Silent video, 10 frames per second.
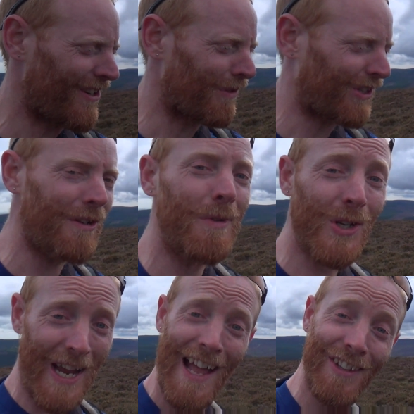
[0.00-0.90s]
it would seem that
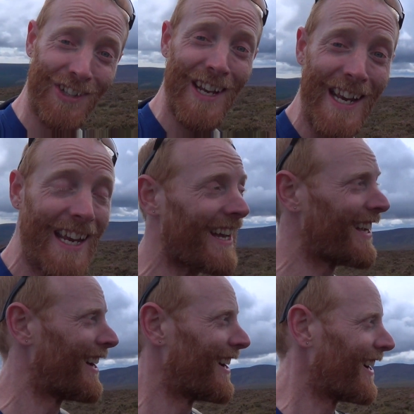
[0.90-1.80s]
you can see
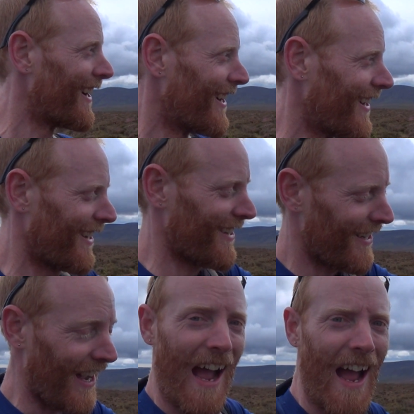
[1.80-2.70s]

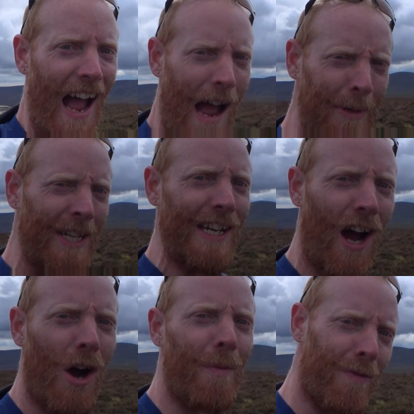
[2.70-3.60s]
Aberdeen
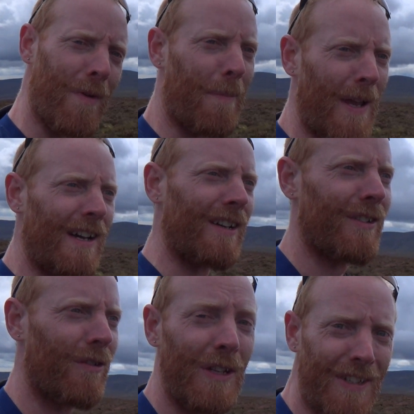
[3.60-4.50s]
Harbour from up here,
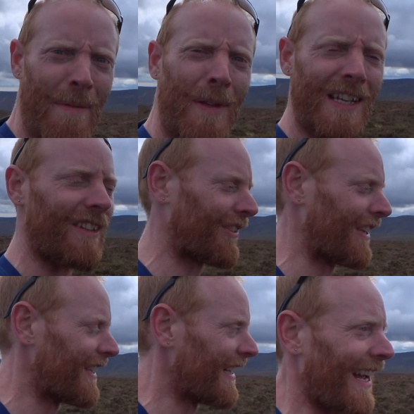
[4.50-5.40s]
or at least Aberdeen, the
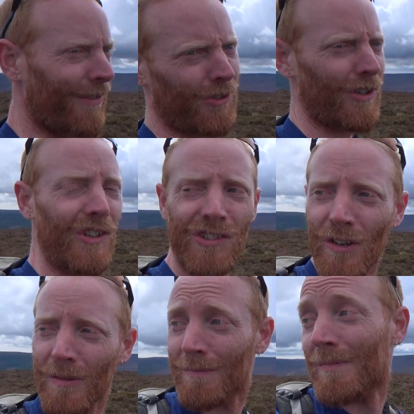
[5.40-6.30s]
city, the outskirts.
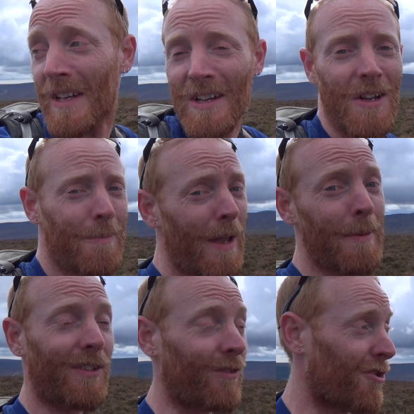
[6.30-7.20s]
So maybe
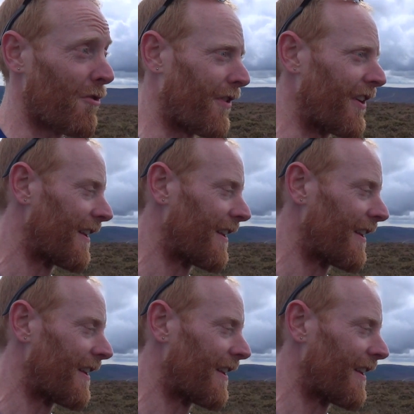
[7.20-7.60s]
there's some truth in